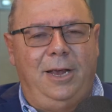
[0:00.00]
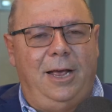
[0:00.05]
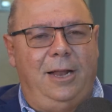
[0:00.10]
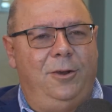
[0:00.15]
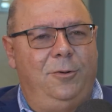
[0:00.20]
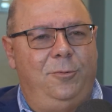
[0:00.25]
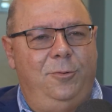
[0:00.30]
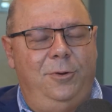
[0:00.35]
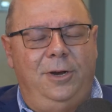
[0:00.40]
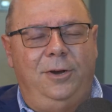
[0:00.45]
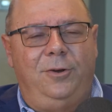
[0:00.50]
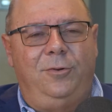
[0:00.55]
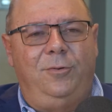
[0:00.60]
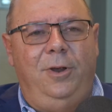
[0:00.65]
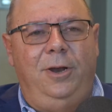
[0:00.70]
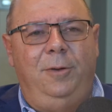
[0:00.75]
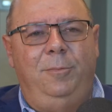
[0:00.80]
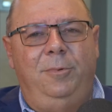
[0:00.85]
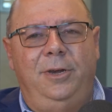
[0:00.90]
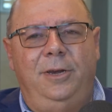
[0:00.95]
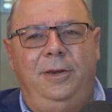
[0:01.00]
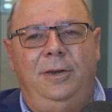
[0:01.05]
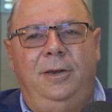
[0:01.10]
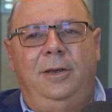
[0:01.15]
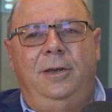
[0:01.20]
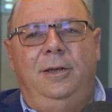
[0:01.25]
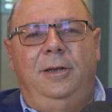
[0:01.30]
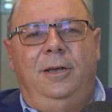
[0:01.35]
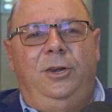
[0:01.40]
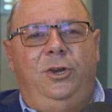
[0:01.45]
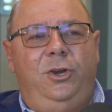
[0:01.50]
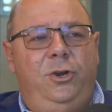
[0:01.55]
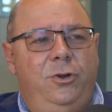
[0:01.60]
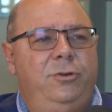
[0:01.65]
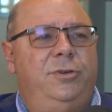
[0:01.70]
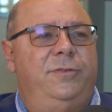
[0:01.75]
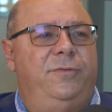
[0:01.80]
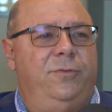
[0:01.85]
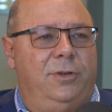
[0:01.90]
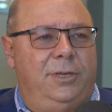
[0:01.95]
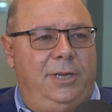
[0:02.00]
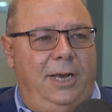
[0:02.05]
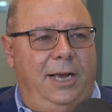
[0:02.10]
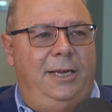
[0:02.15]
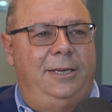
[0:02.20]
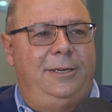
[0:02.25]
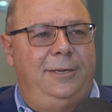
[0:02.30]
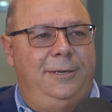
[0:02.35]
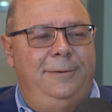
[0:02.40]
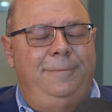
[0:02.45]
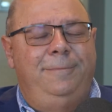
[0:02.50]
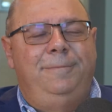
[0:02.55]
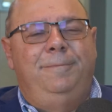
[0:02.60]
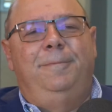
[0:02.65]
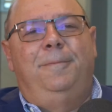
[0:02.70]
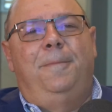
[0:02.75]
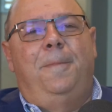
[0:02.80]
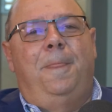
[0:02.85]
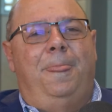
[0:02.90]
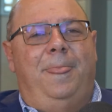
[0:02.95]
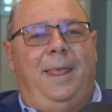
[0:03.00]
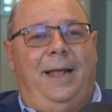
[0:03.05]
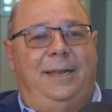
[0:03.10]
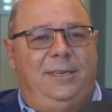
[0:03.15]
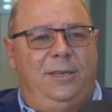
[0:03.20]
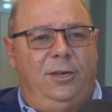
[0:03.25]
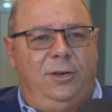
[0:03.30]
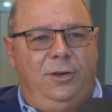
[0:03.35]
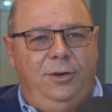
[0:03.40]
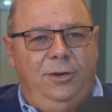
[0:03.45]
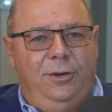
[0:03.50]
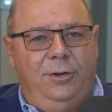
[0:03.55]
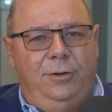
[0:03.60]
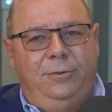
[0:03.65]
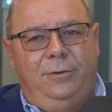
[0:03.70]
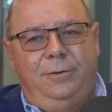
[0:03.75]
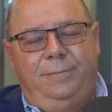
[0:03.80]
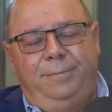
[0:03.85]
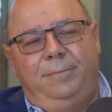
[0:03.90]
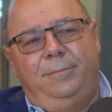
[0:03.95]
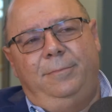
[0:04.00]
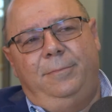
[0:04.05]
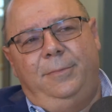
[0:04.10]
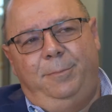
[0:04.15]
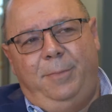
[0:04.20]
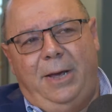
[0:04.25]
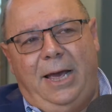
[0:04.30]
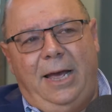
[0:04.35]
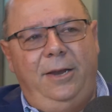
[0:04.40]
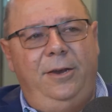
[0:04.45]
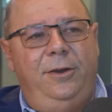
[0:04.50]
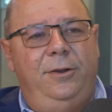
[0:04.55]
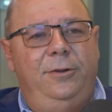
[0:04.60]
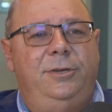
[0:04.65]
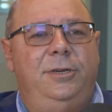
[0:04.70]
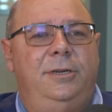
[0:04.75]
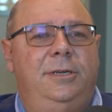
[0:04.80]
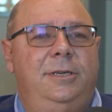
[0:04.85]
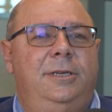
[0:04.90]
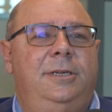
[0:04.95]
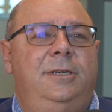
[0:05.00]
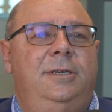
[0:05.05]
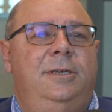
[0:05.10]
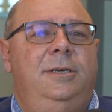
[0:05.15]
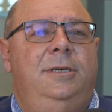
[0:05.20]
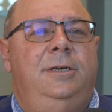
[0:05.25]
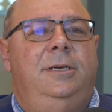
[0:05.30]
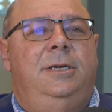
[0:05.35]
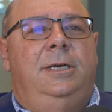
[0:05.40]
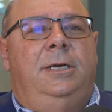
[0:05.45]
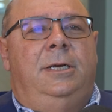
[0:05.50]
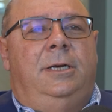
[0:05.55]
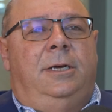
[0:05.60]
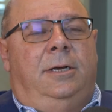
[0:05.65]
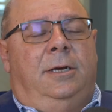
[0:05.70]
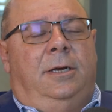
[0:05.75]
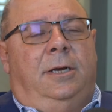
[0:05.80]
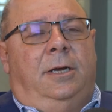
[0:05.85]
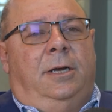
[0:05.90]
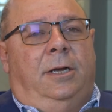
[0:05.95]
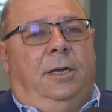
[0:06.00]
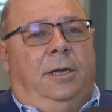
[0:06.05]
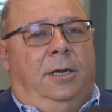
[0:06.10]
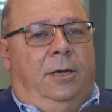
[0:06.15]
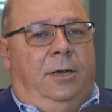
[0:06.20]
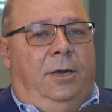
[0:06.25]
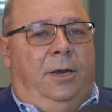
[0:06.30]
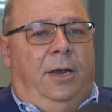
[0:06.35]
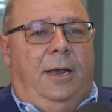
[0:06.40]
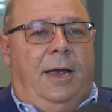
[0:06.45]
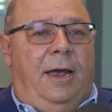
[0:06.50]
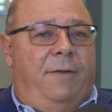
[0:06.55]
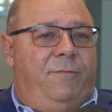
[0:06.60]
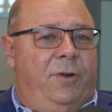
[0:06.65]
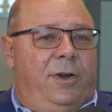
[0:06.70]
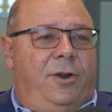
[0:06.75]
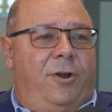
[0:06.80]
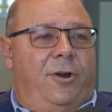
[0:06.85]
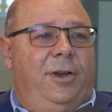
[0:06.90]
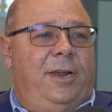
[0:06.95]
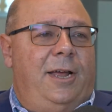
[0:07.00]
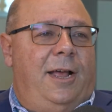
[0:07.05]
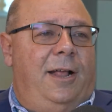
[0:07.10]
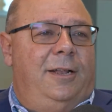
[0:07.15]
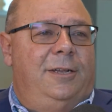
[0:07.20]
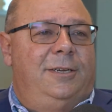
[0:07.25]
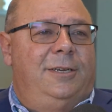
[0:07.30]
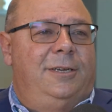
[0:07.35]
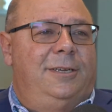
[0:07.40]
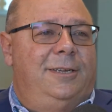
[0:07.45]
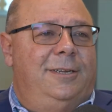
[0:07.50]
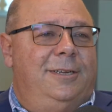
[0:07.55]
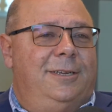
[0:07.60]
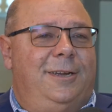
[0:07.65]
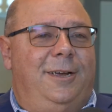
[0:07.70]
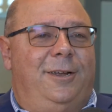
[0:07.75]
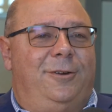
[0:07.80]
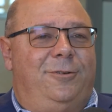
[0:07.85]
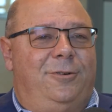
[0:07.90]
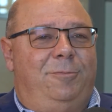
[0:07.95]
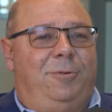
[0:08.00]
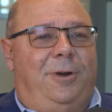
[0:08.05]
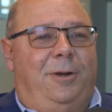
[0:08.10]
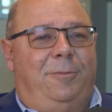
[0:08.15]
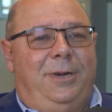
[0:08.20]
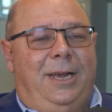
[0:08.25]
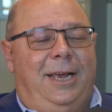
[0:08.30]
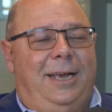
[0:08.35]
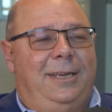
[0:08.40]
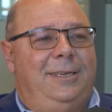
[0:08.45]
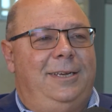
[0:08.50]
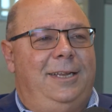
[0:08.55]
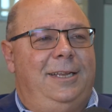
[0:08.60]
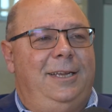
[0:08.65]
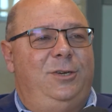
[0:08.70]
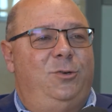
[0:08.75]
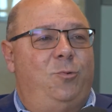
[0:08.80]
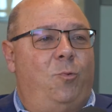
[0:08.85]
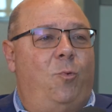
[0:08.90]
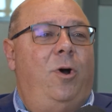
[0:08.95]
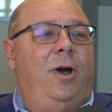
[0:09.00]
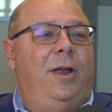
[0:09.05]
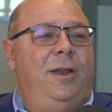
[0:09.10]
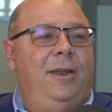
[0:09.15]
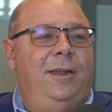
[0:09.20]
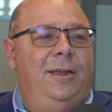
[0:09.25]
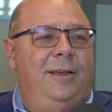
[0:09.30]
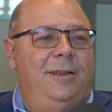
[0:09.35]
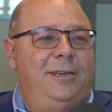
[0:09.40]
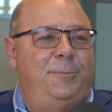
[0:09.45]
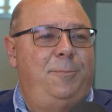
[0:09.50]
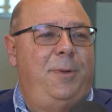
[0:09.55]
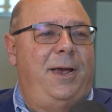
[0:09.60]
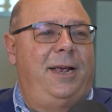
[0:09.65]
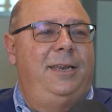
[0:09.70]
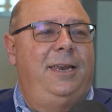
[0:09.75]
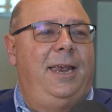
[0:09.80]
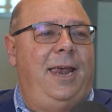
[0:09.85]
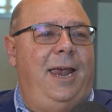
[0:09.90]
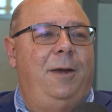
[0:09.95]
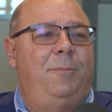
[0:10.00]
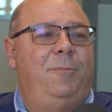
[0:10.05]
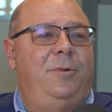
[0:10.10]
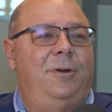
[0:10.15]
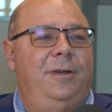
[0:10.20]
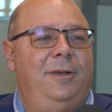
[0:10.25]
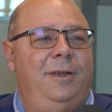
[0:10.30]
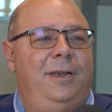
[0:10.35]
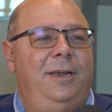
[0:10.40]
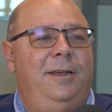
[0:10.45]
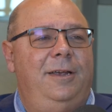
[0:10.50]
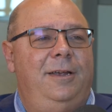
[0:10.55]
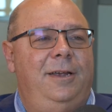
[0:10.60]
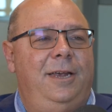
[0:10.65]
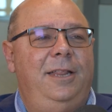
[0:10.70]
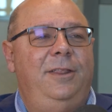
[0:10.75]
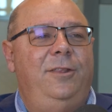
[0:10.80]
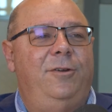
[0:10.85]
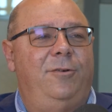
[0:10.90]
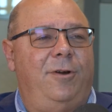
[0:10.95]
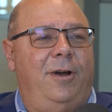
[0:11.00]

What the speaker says: eloquent, incredibly useful test. That's the good news. The bad news is every cardiologist in this country probably has at least one SPECT camera in their